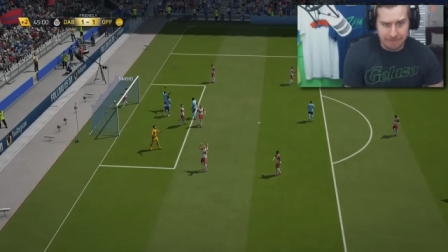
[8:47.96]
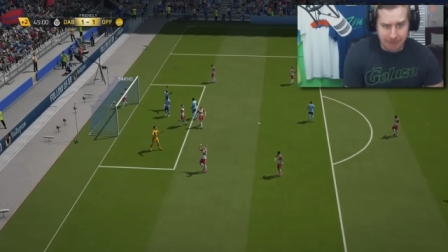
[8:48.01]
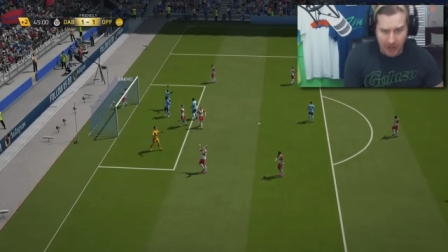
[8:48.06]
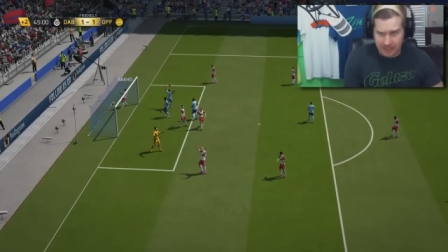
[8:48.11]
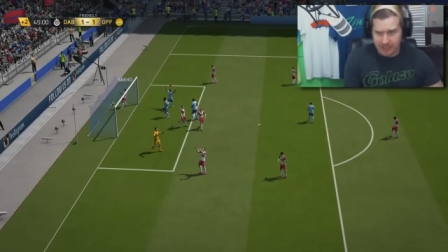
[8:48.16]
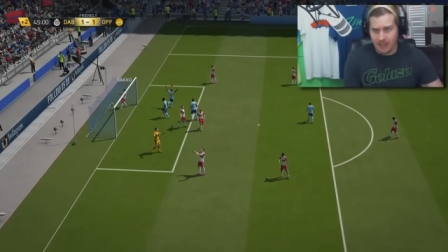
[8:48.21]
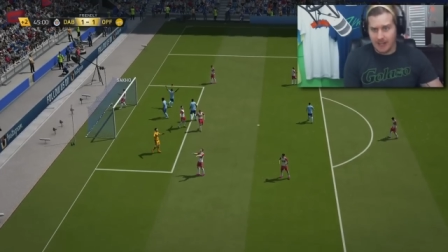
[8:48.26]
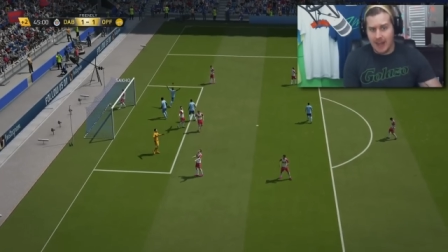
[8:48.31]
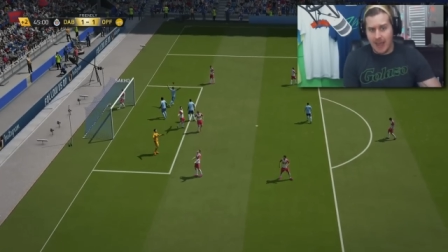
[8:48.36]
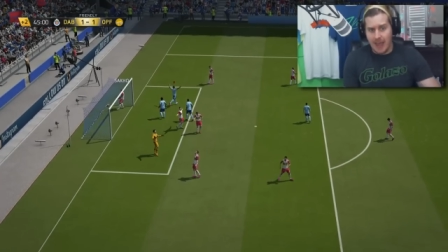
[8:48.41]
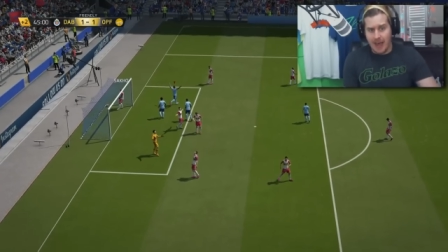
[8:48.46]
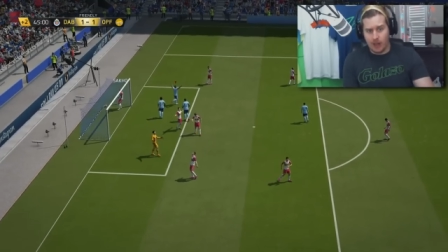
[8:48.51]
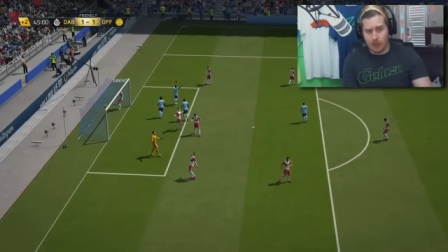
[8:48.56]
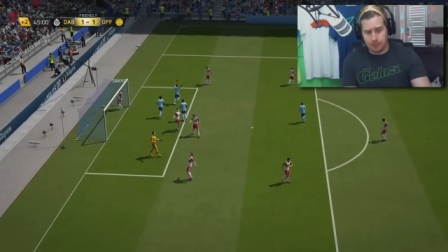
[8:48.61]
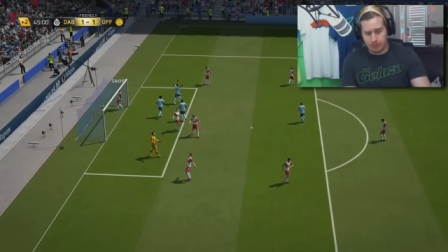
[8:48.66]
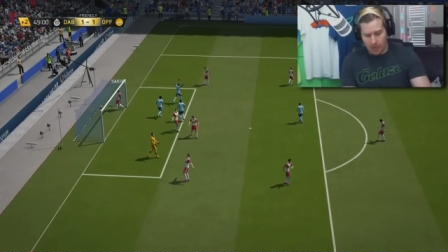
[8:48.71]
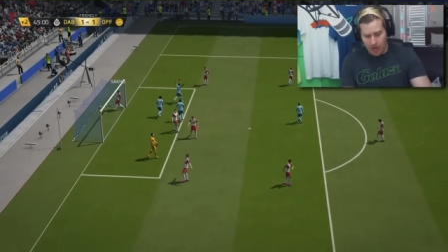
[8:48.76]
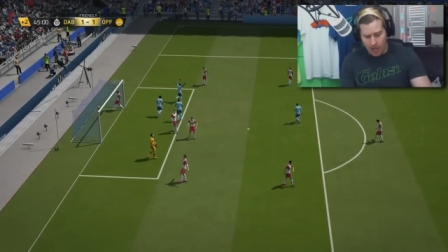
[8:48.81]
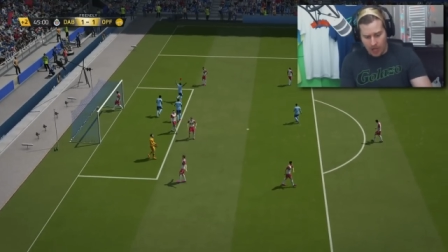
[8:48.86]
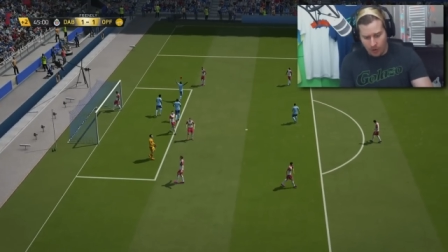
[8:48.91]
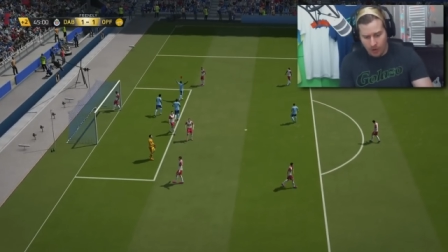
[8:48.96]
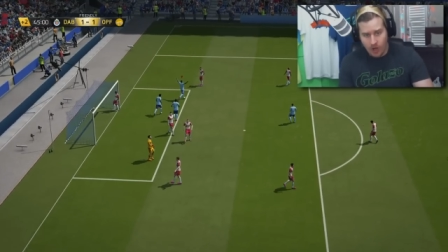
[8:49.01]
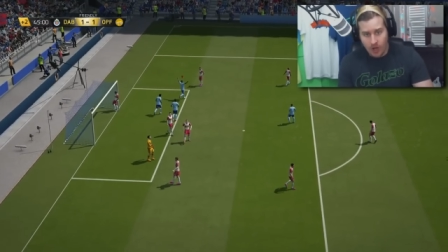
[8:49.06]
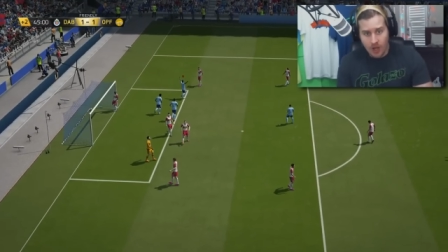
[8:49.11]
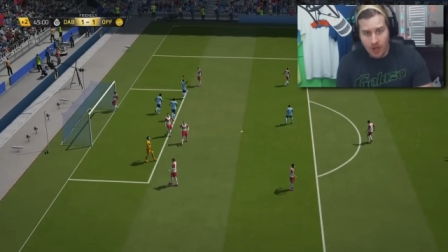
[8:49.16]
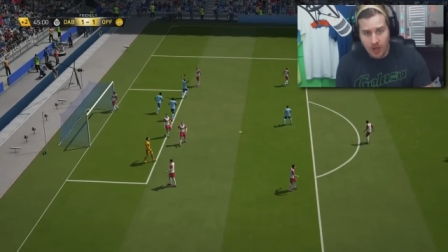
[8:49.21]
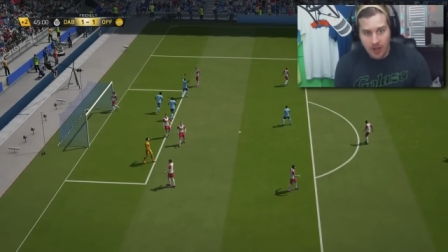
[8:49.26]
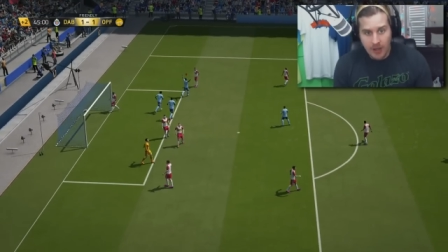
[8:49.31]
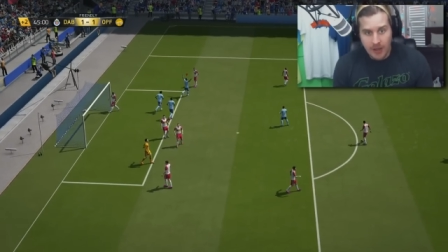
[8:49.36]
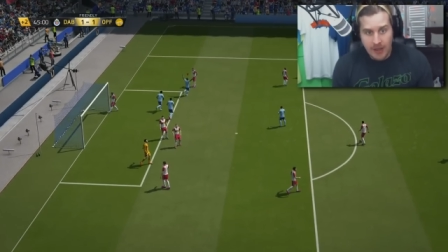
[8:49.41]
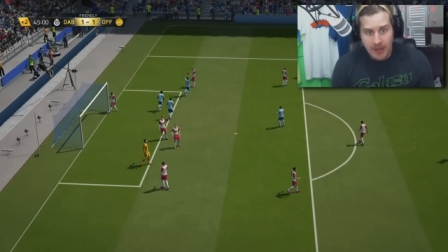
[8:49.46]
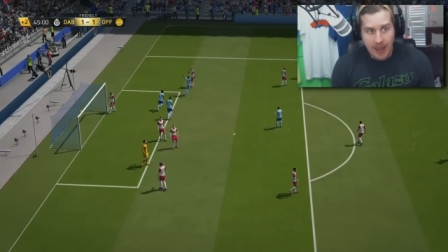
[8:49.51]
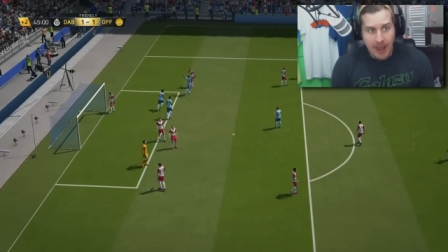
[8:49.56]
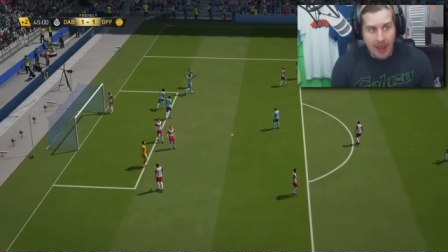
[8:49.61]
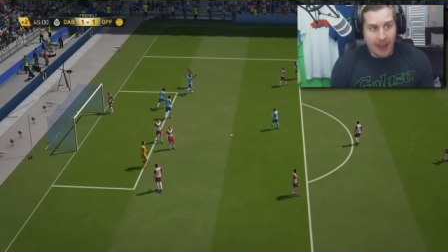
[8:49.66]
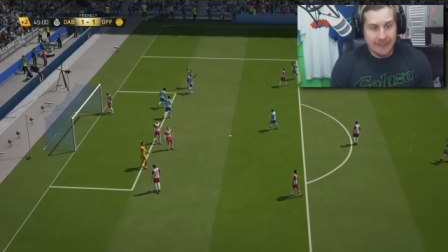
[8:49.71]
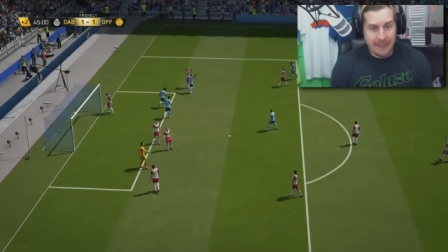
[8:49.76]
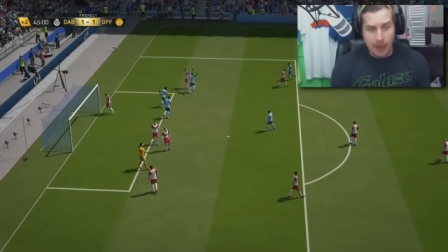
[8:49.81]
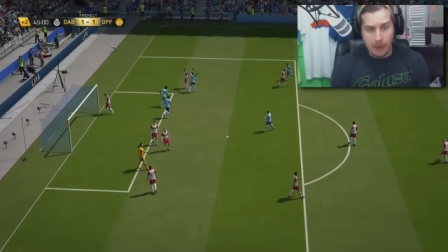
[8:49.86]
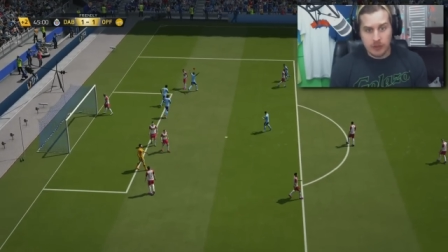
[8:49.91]
Fucking hell, bro!
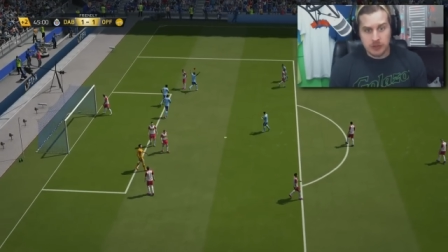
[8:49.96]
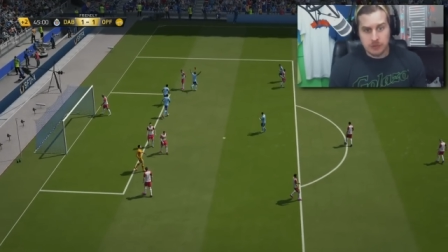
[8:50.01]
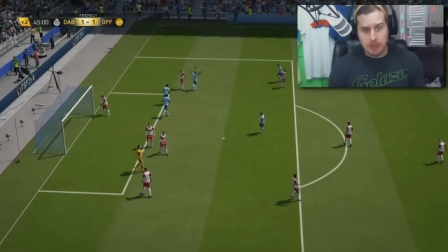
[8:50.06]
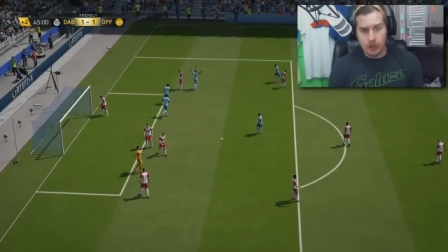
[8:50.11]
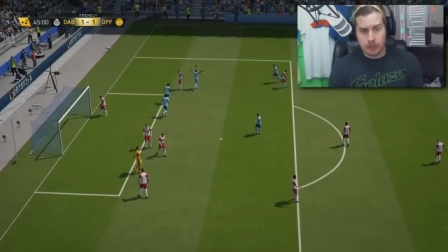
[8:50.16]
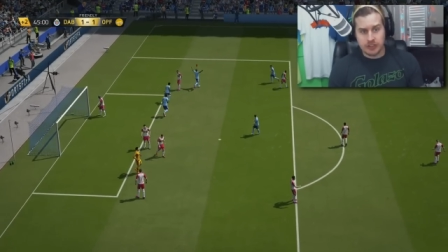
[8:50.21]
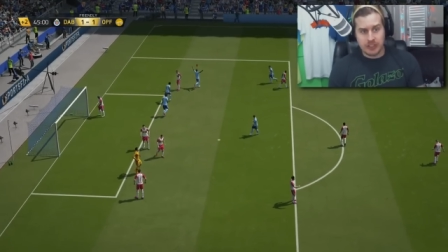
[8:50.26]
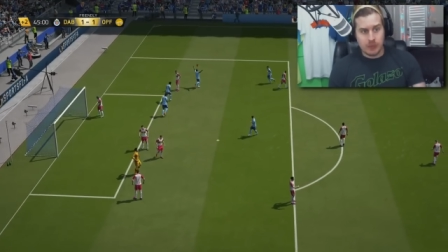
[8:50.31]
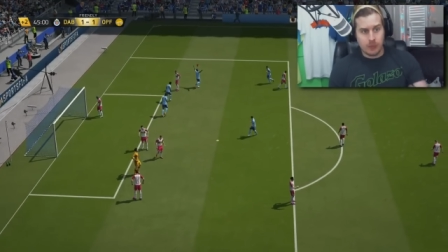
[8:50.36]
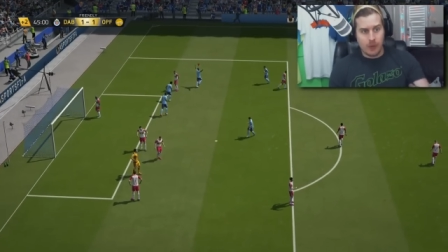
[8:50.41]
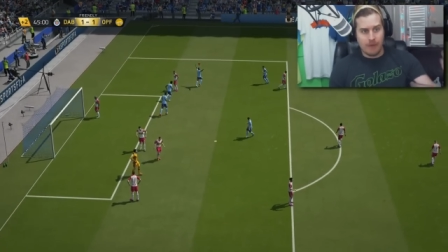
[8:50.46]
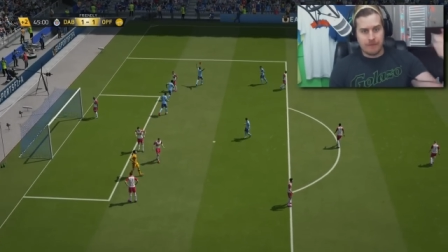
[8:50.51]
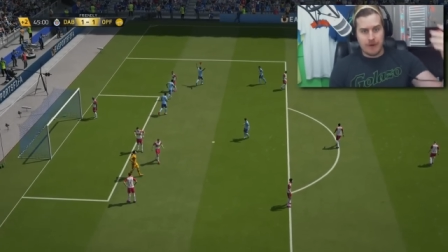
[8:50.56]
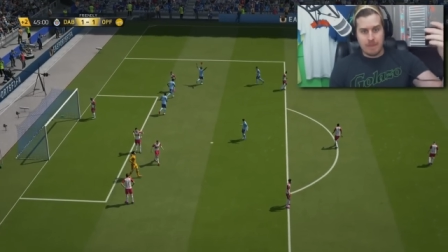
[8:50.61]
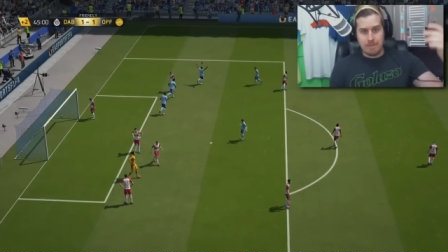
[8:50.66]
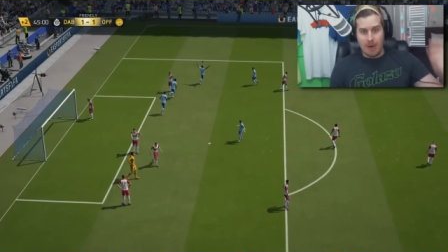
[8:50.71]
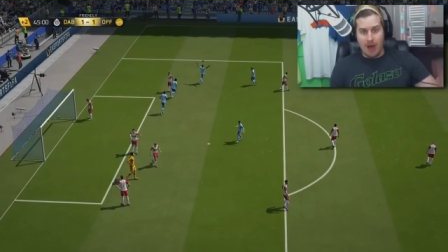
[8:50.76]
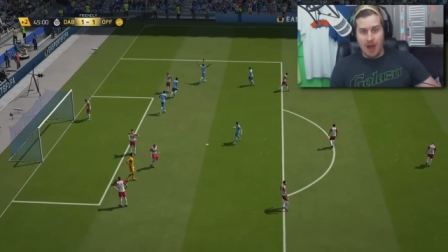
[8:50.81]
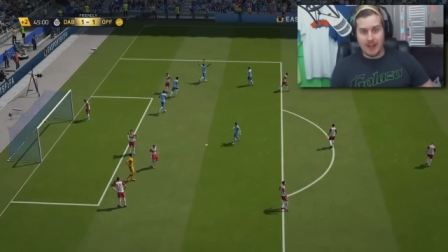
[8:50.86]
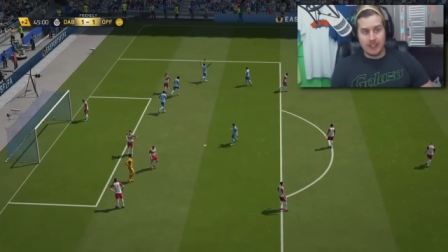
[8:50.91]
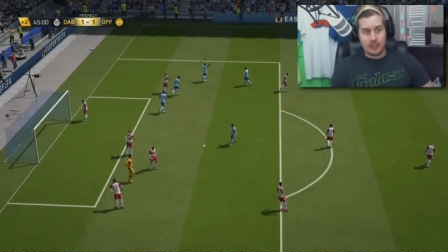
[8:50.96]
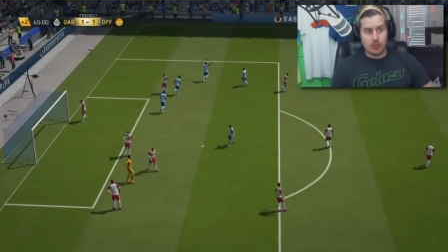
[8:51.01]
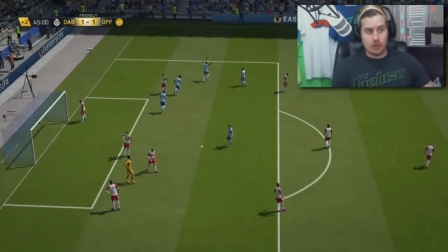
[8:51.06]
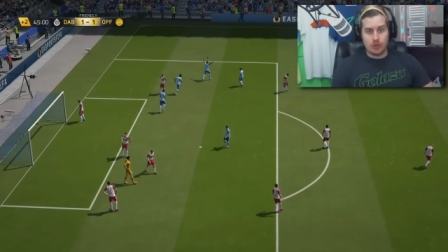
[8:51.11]
And that was mostly Wilfred Body,